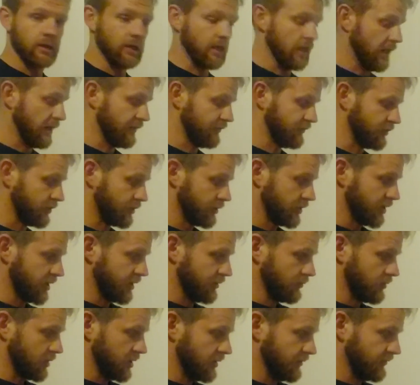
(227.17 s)
After they
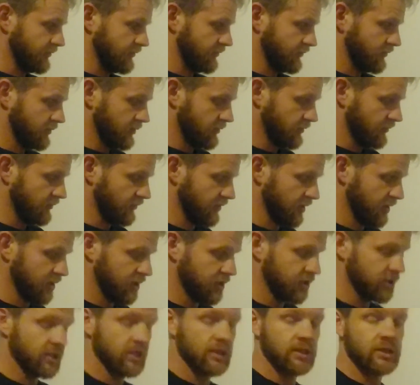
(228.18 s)
would have
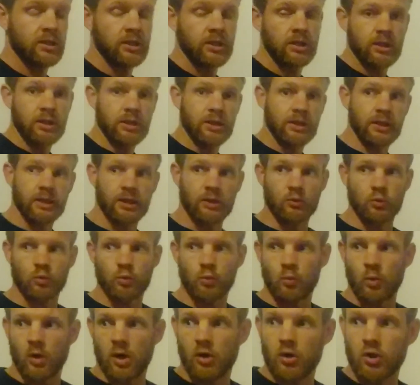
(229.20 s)
finished it, they could
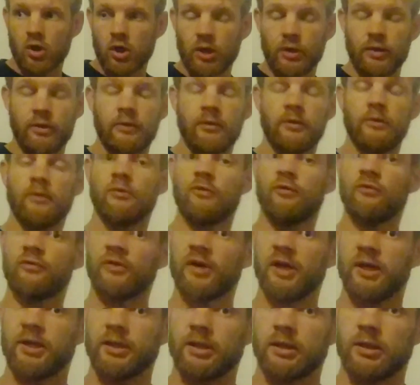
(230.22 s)
walk on,
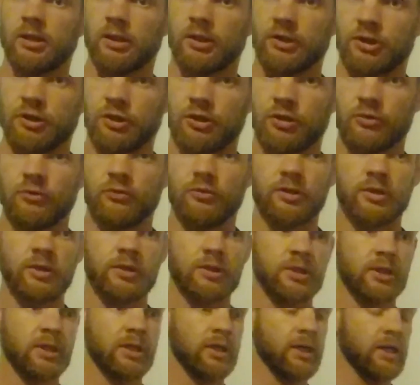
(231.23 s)
find another student,
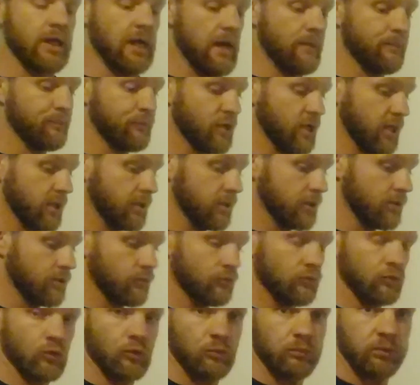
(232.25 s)
and practice the
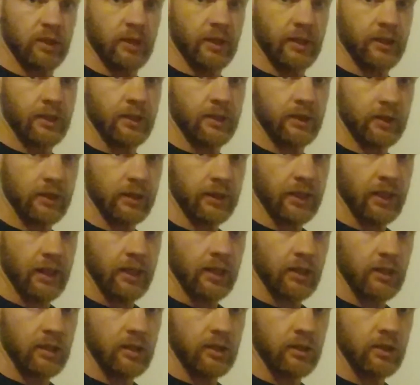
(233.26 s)
role play
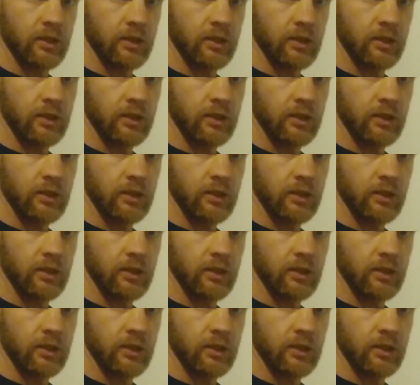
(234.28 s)
again.